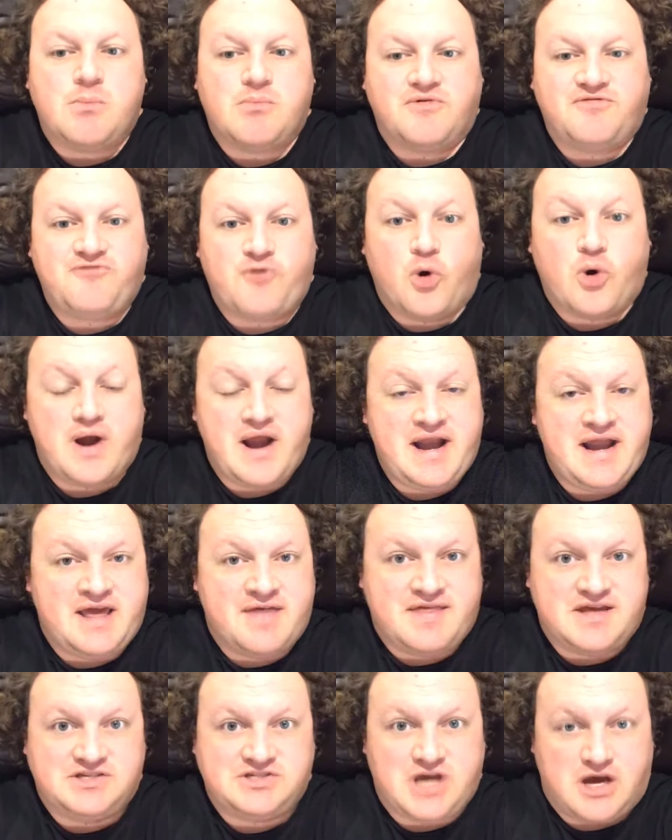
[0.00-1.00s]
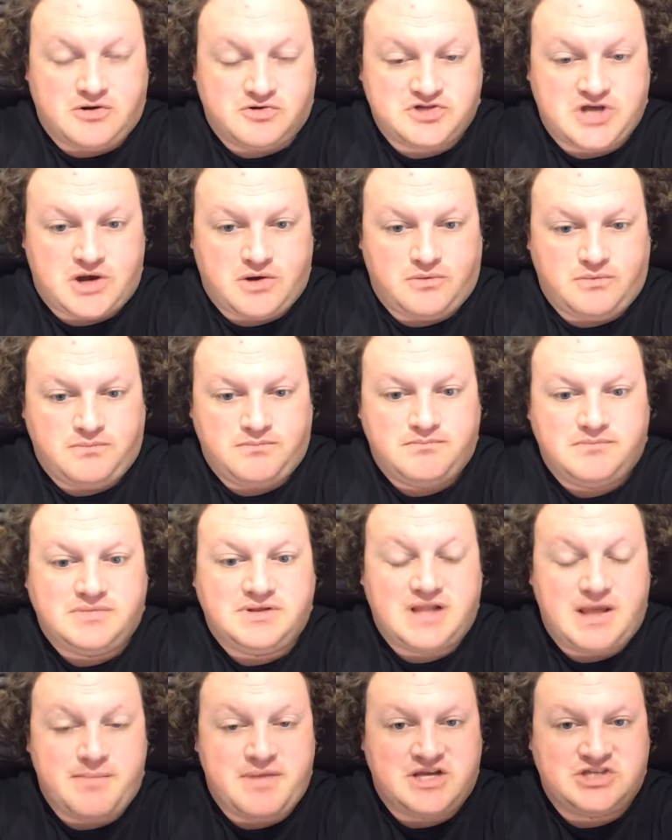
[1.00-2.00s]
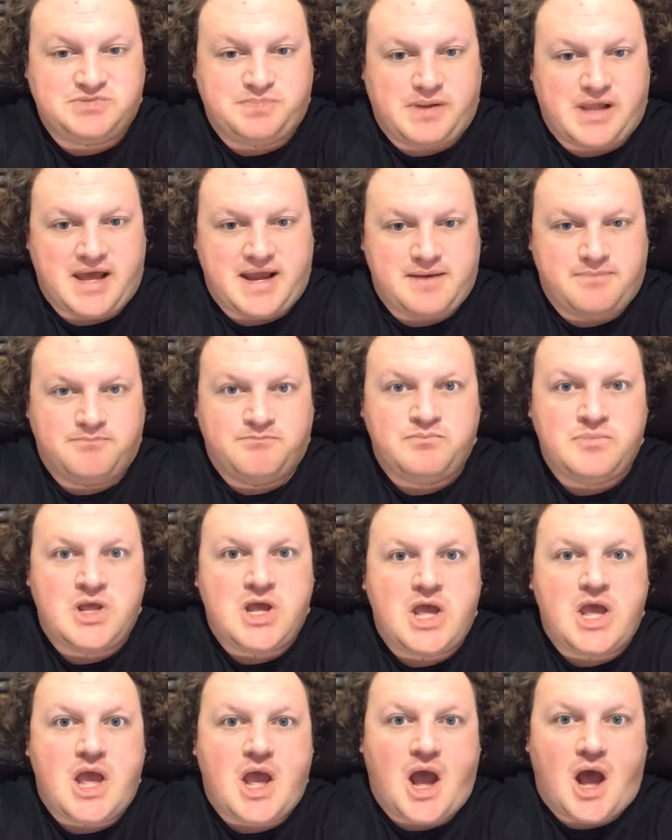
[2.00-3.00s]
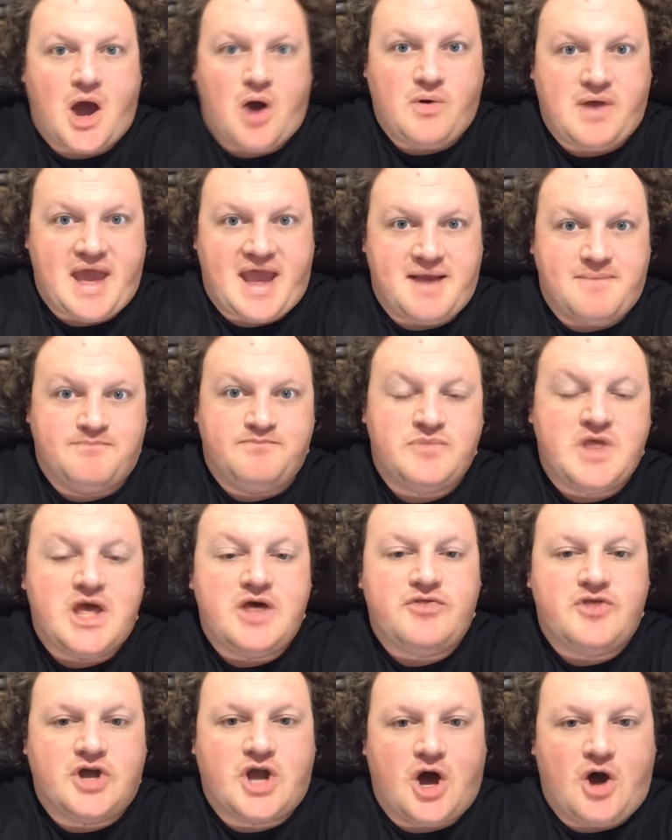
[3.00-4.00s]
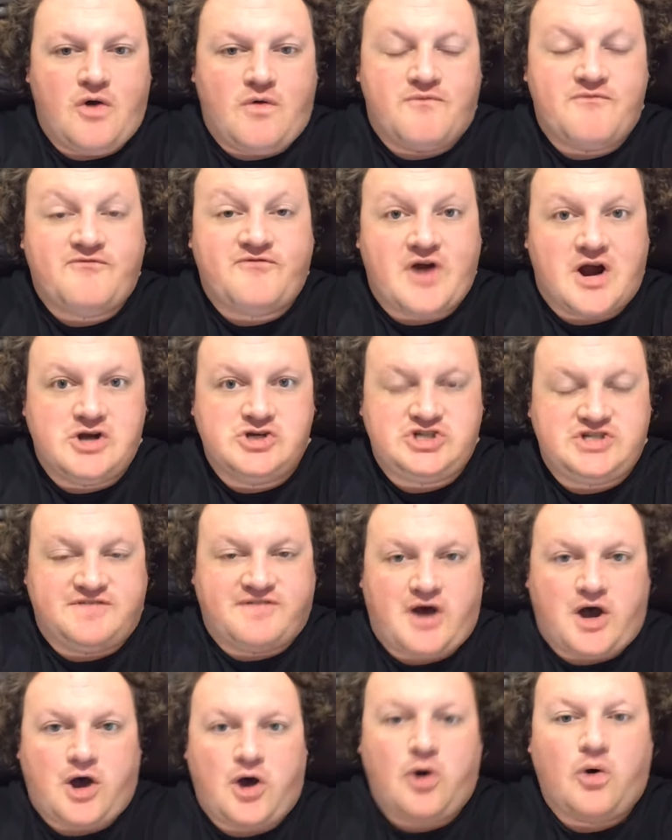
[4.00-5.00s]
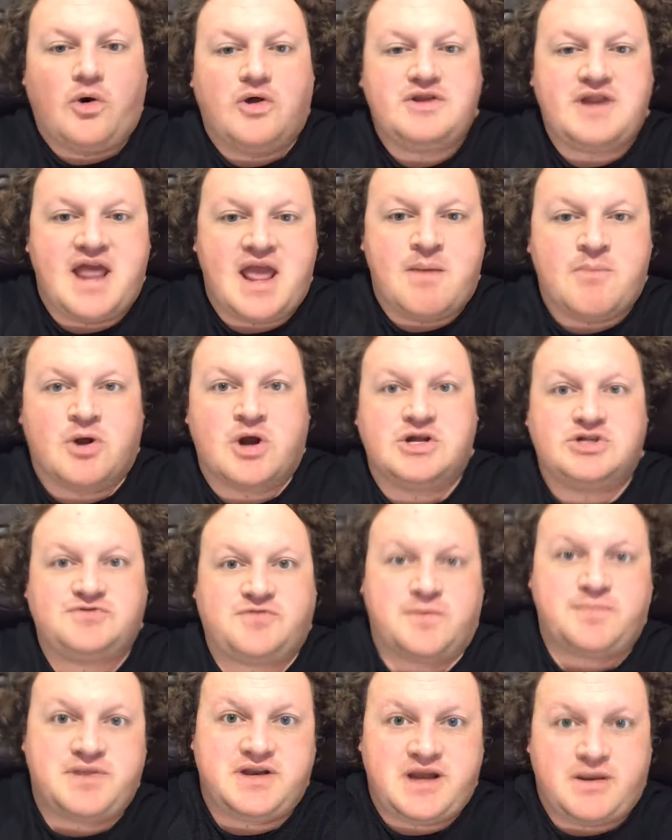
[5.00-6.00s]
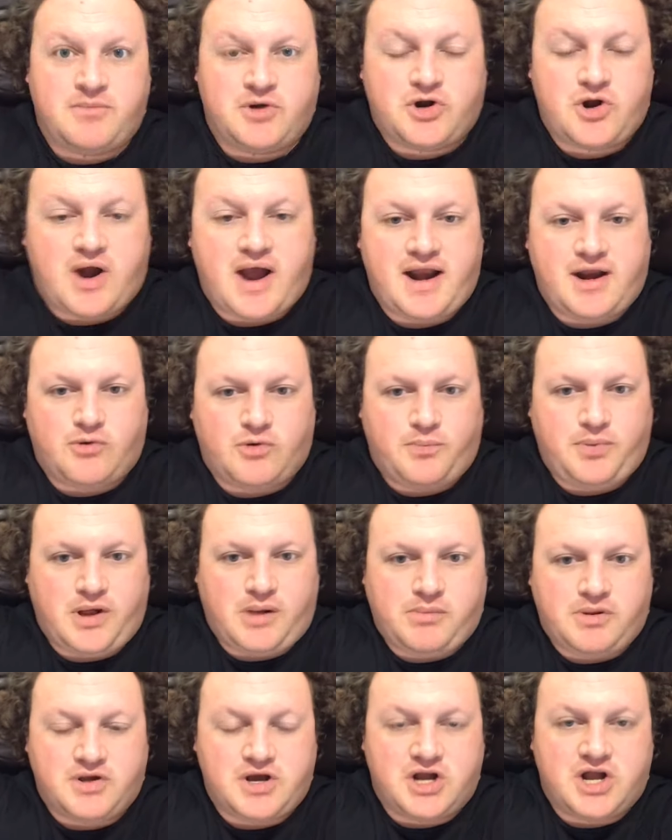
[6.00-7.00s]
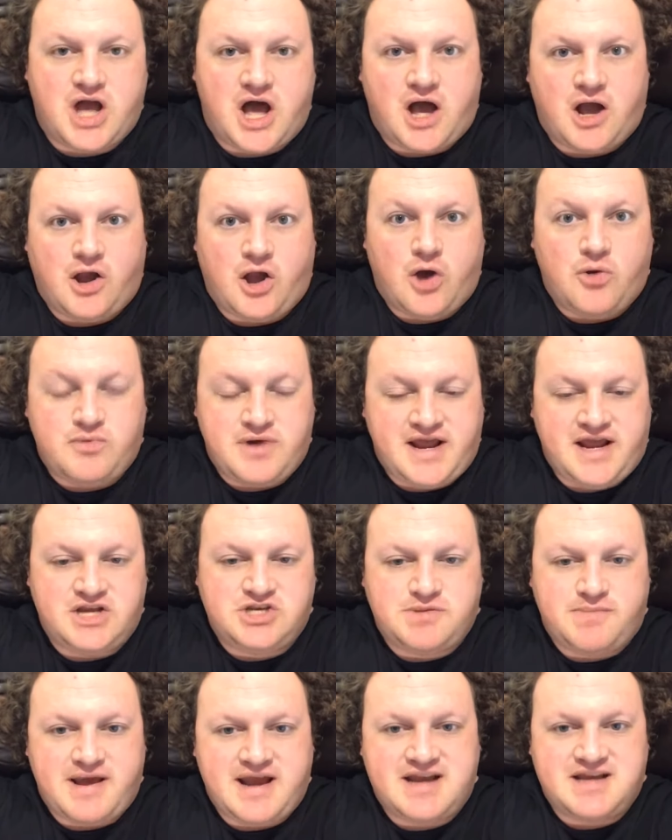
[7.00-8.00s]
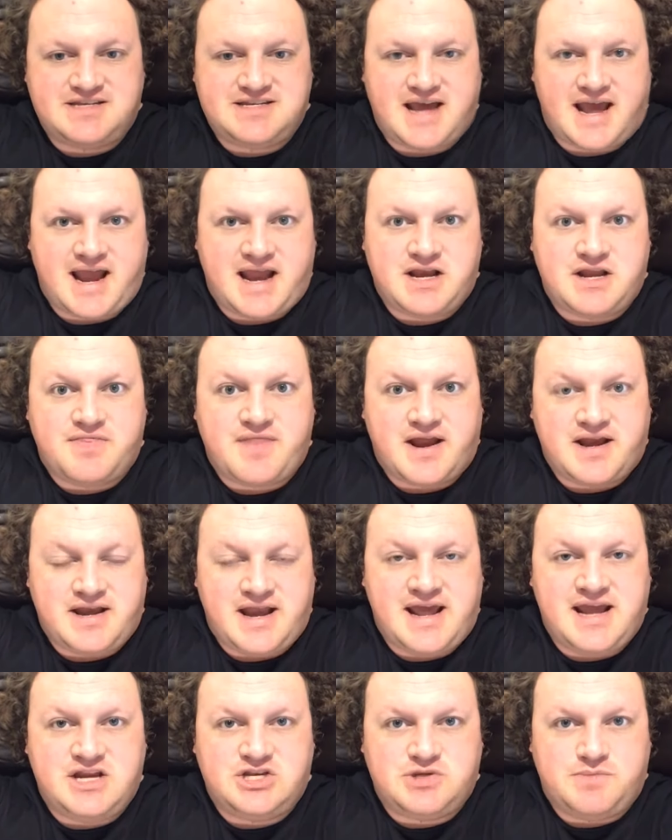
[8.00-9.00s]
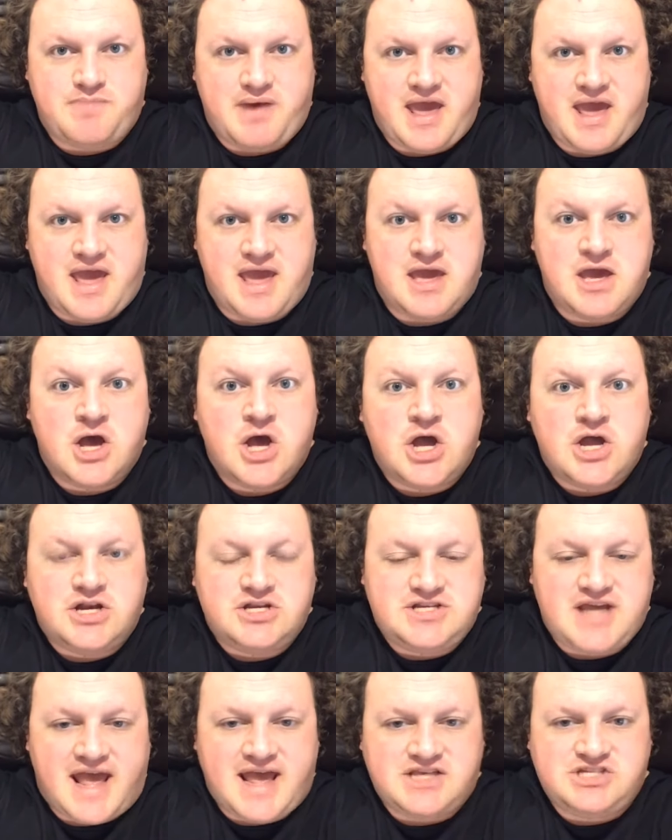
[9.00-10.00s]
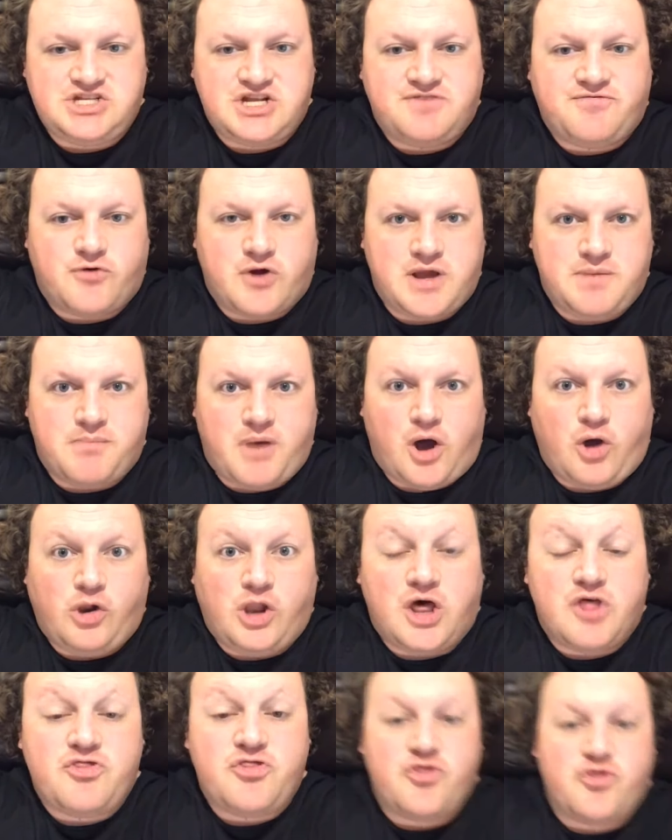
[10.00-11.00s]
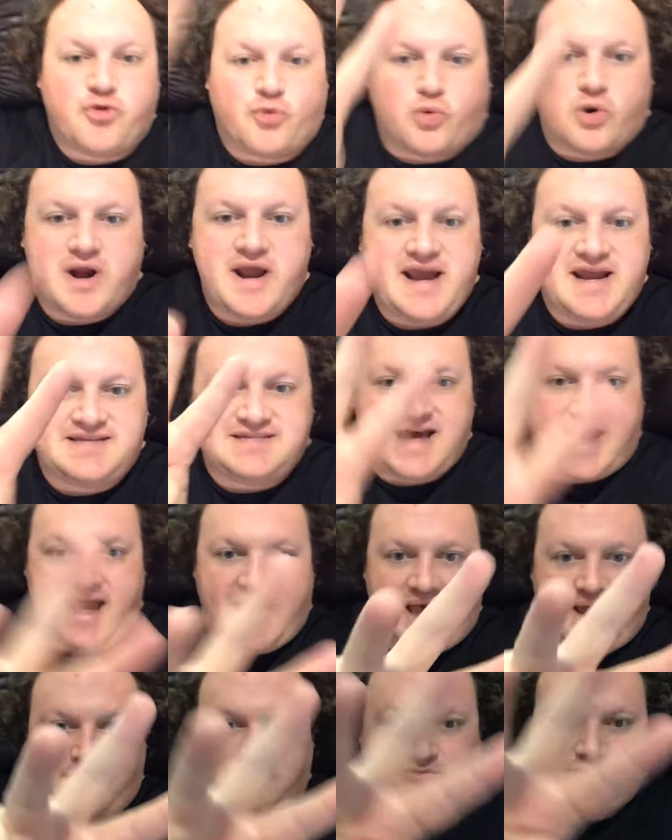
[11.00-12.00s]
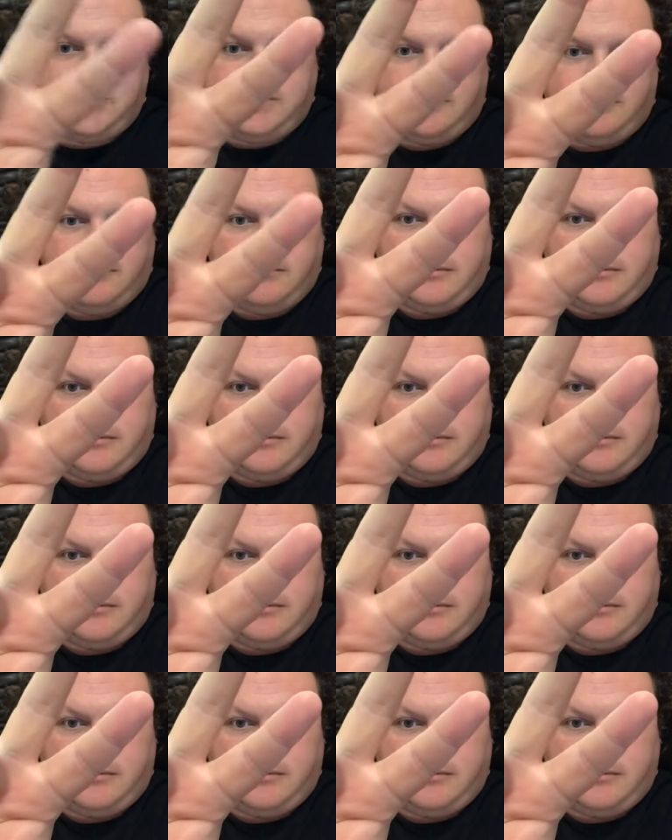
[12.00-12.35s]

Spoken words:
Before any of this goes on, let me explain. Okay, first of all, immigrants from the Democratic Republic of Congo need to be detained and they need to be tested for Ebola 3 times.